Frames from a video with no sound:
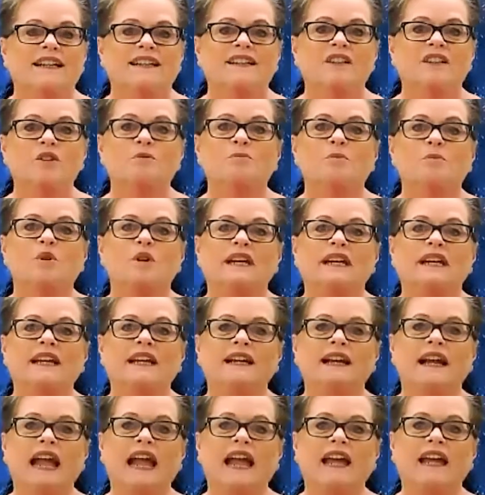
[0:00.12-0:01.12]
Good
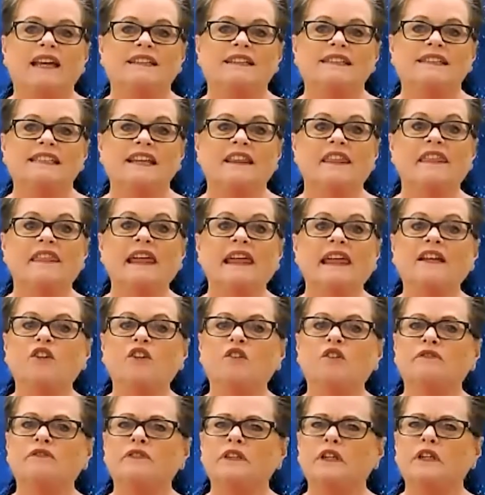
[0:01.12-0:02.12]
morning, and thank
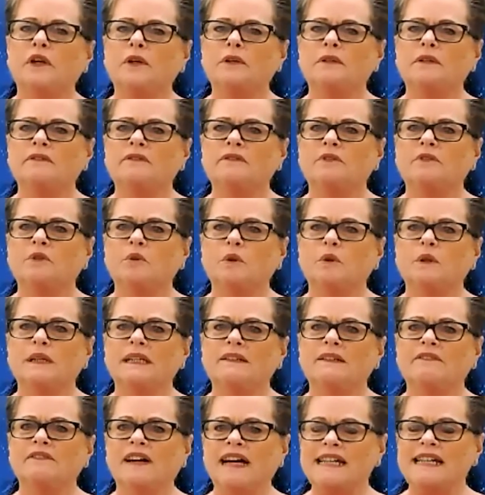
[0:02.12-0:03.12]
you, Fiona, for
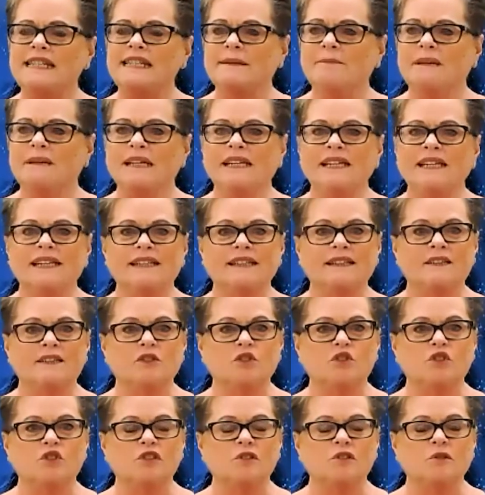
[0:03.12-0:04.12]
inviting me here
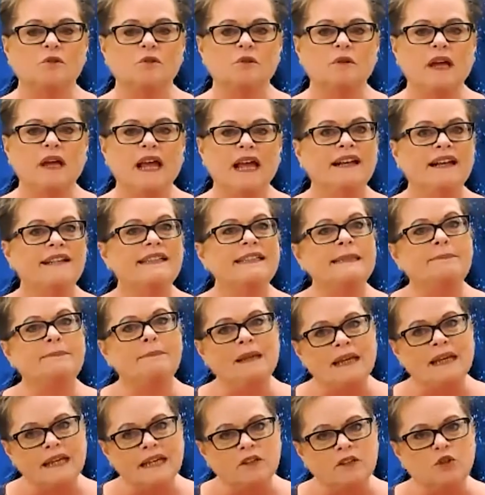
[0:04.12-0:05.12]
to
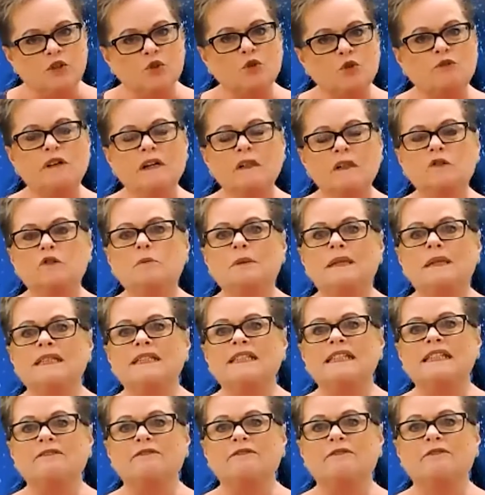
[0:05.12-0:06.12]
speak at your
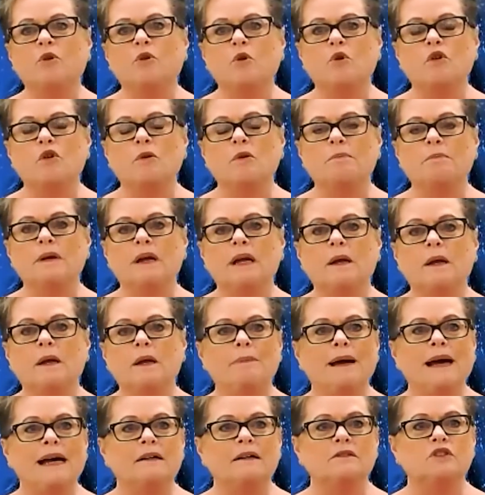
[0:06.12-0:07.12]
Vulnerability Forum
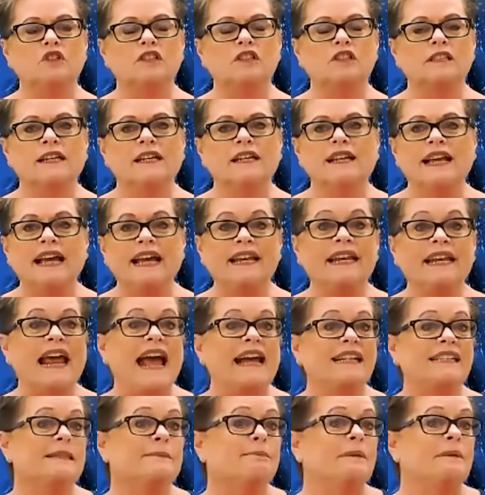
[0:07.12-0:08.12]
about an
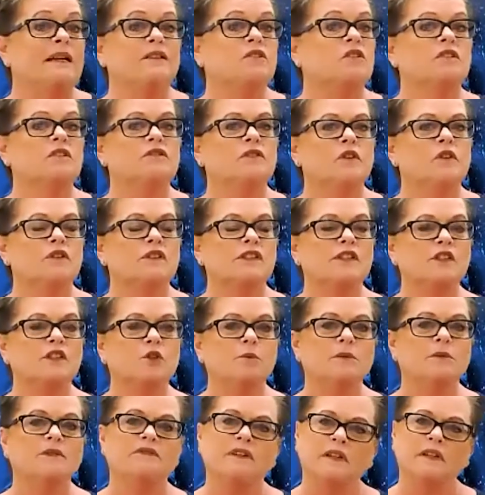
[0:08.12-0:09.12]
aspect of
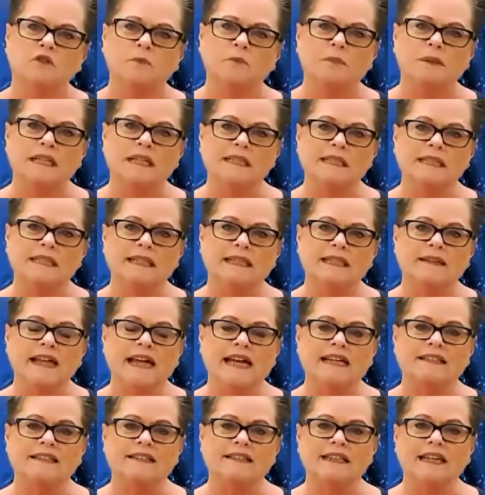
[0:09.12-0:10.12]
consumer vulnerability
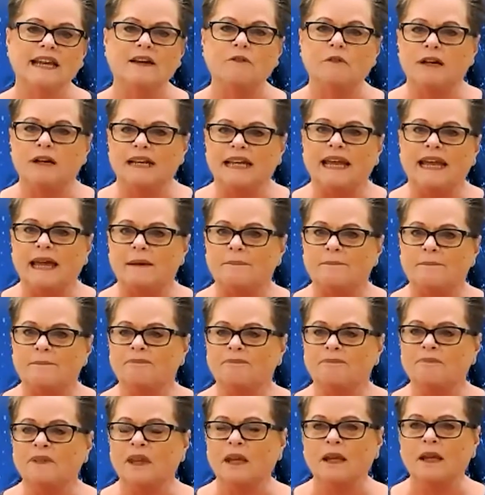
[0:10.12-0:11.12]
that I really
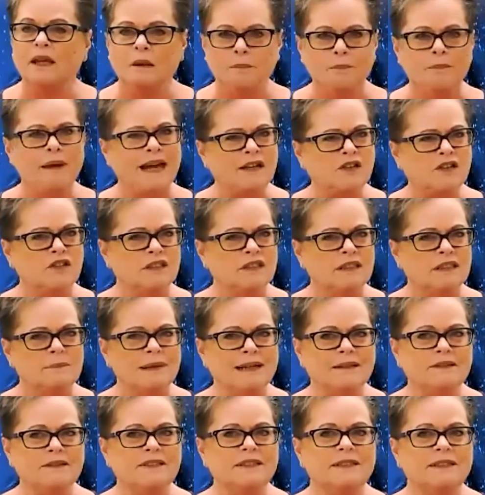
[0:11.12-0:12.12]
am passionate
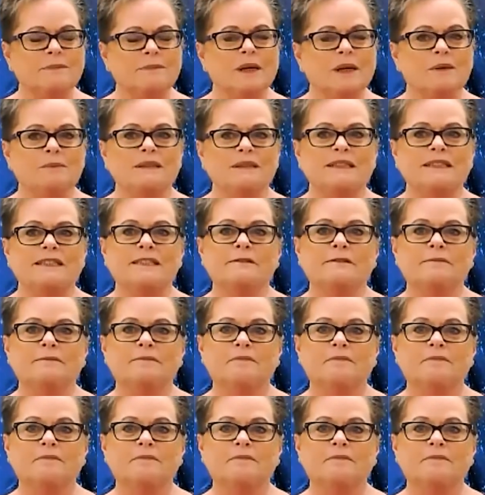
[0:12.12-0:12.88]
about at the moment.